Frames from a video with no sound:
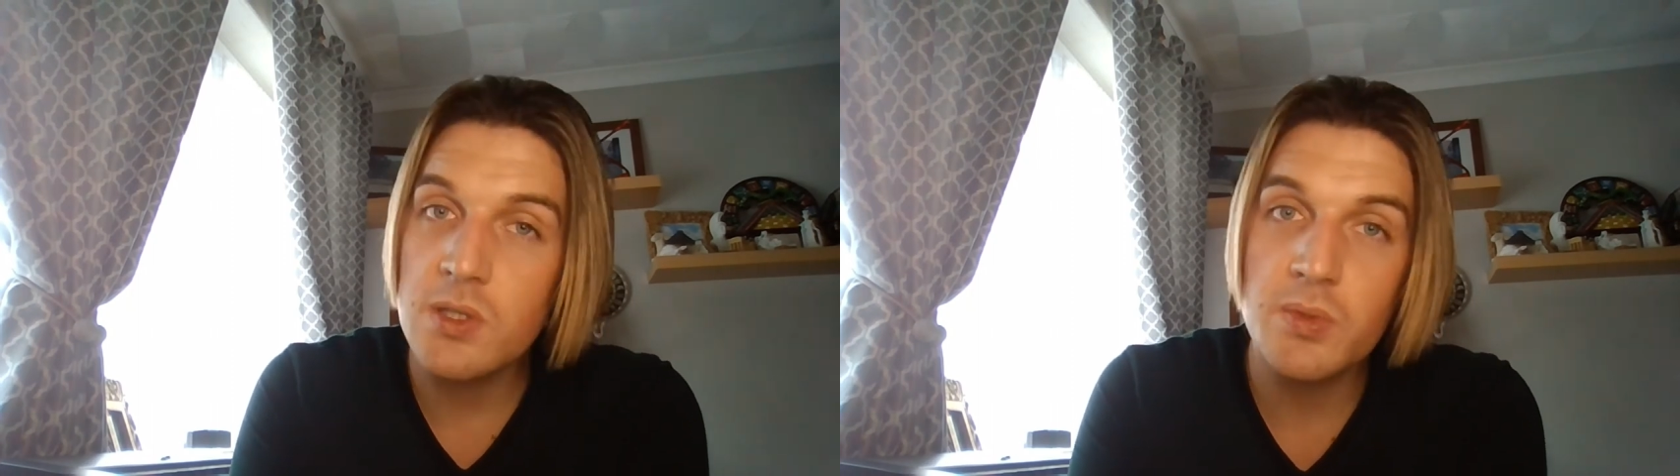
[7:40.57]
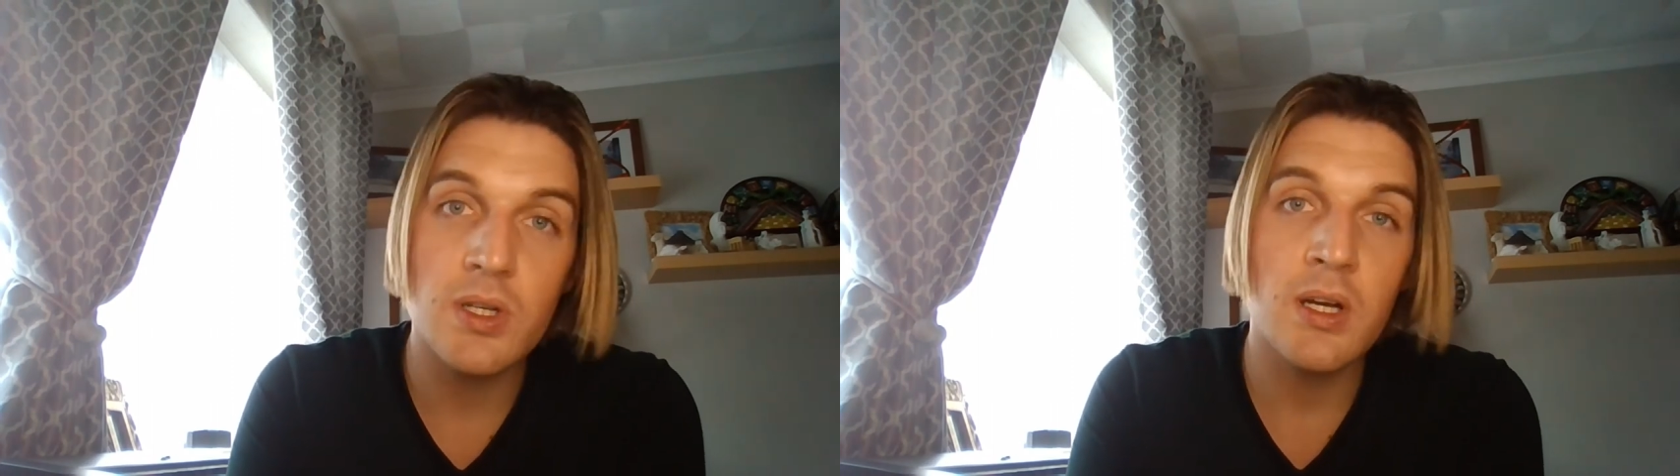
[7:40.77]

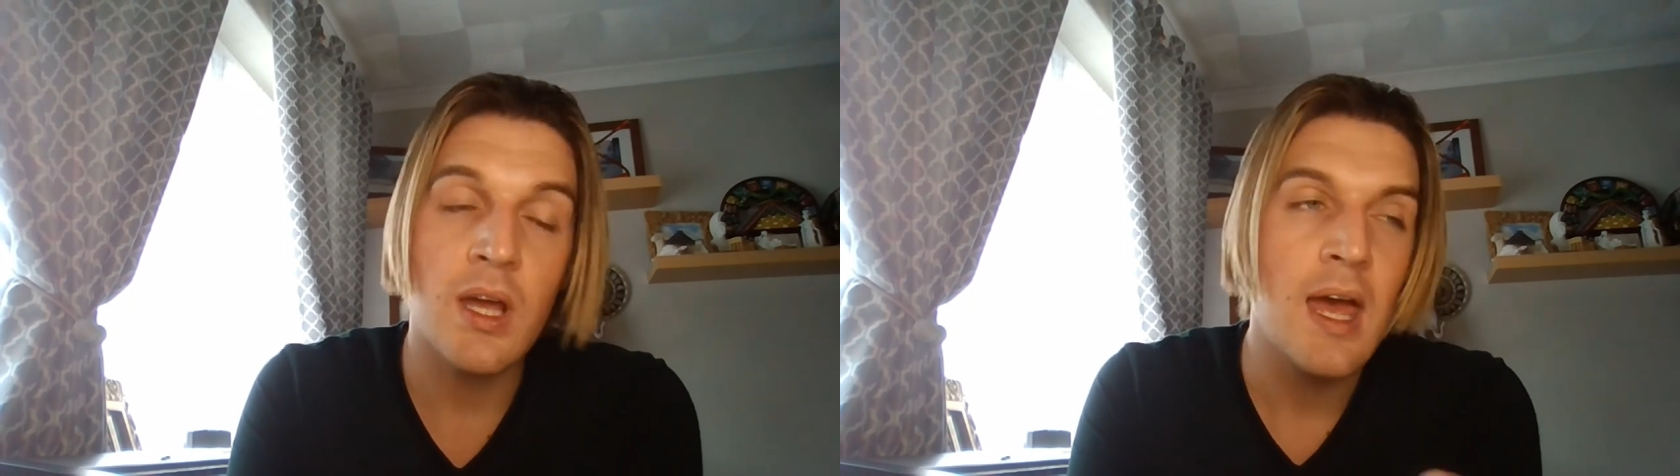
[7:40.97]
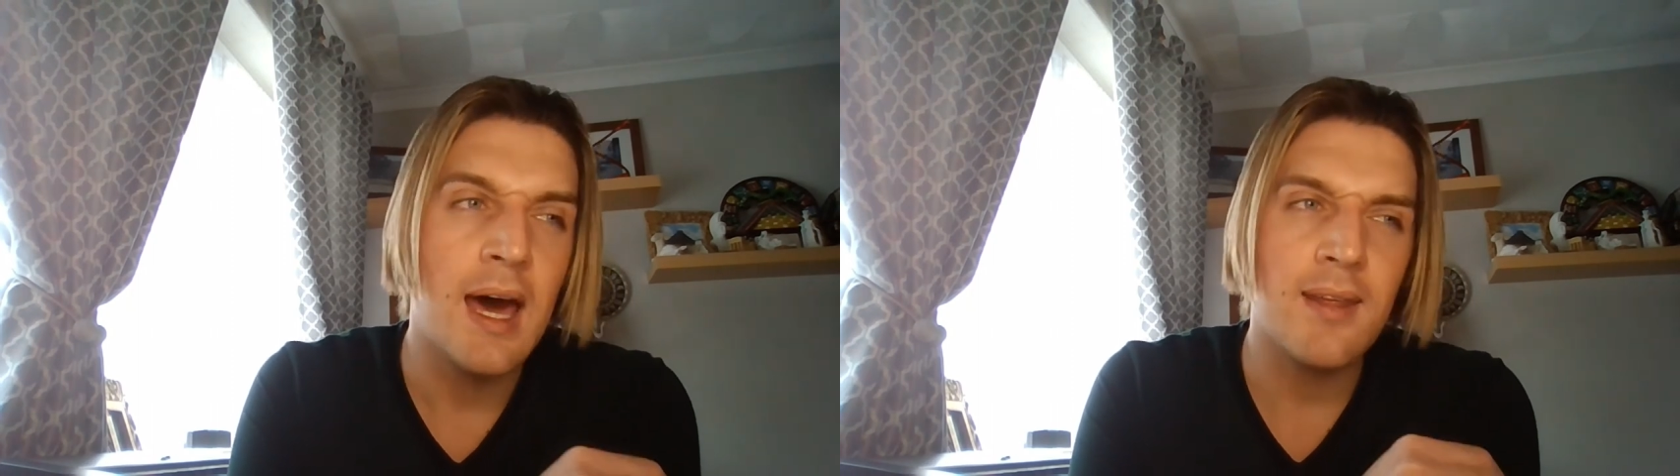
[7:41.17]
Superdrug,
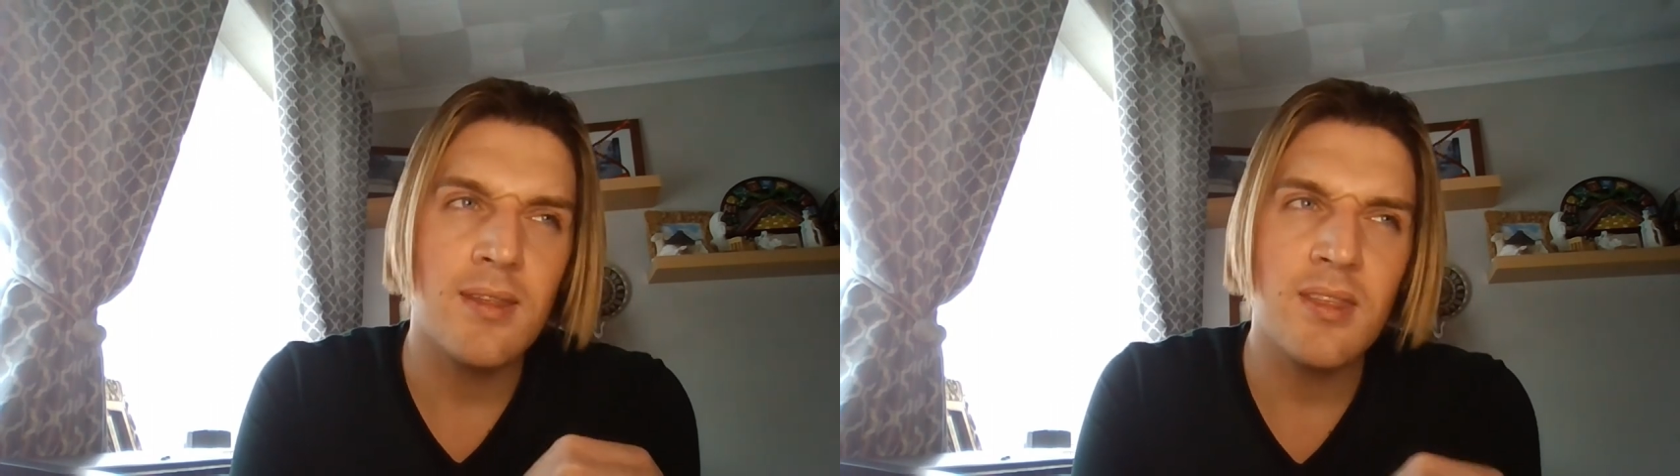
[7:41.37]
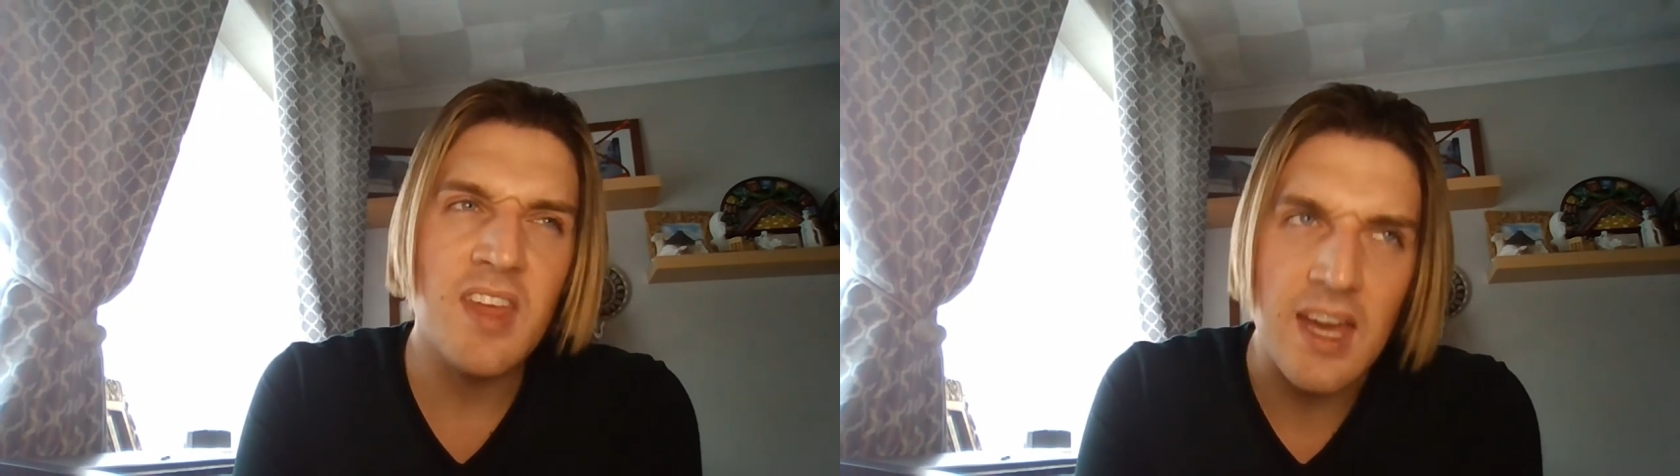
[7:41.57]
and I
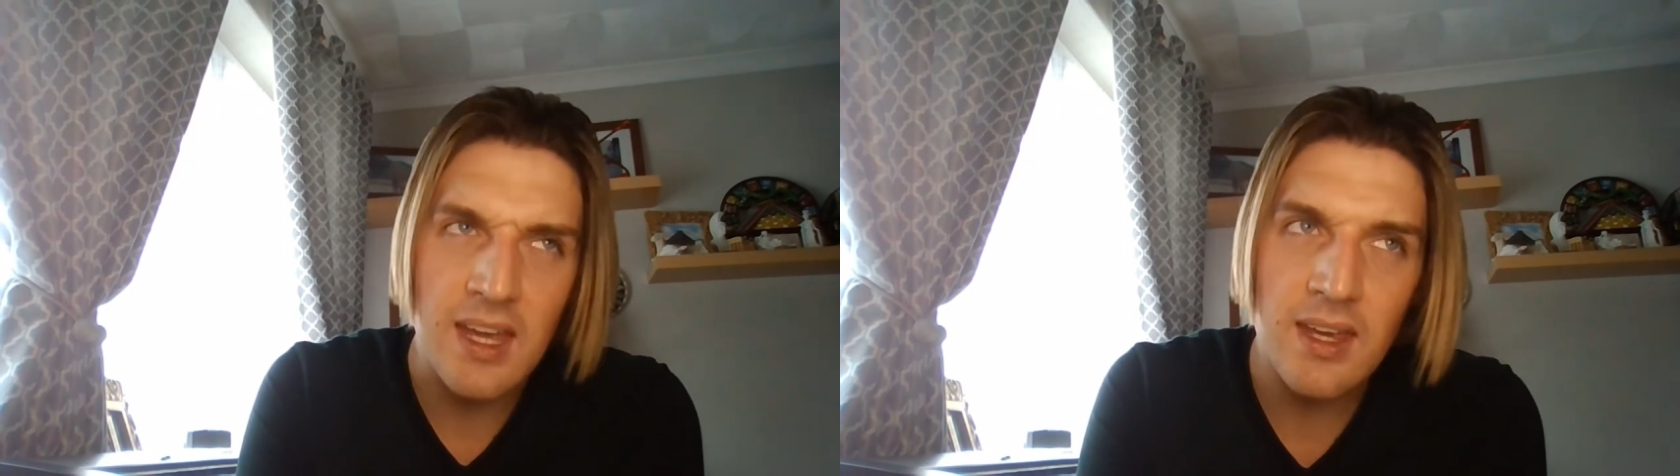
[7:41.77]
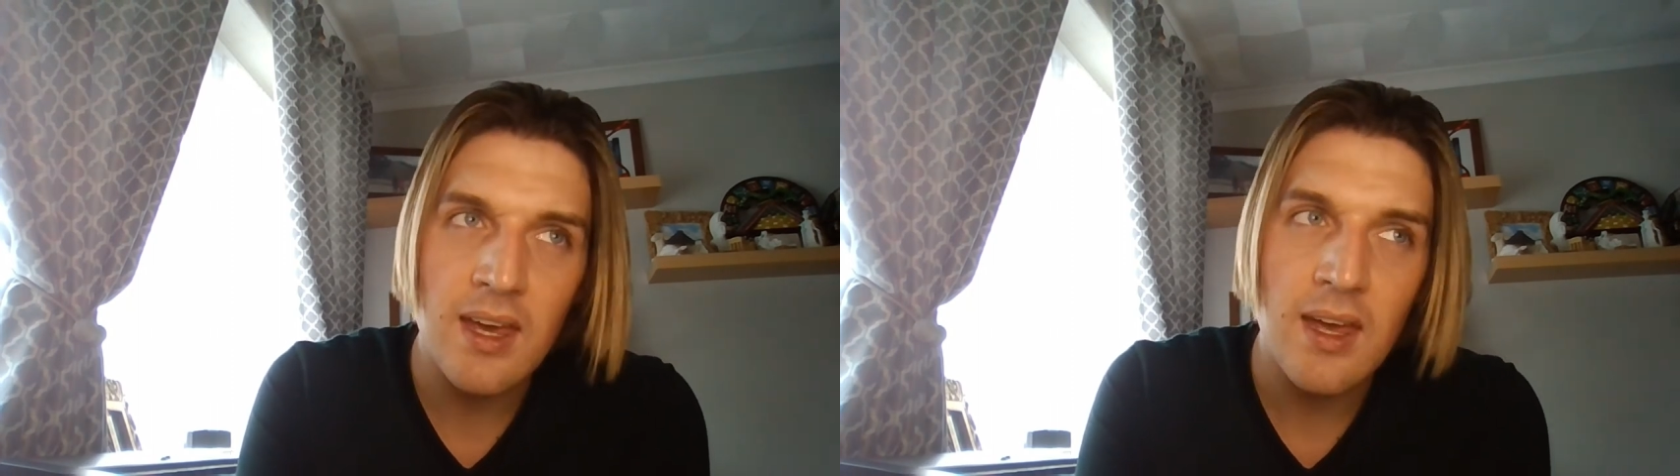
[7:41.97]

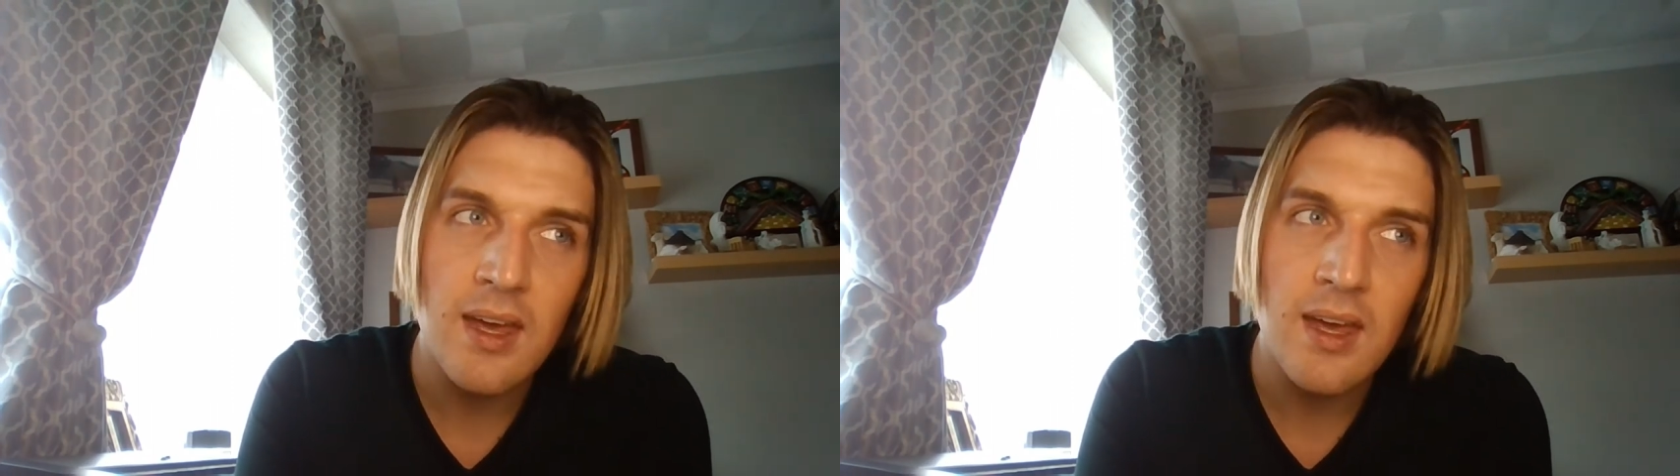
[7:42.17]
think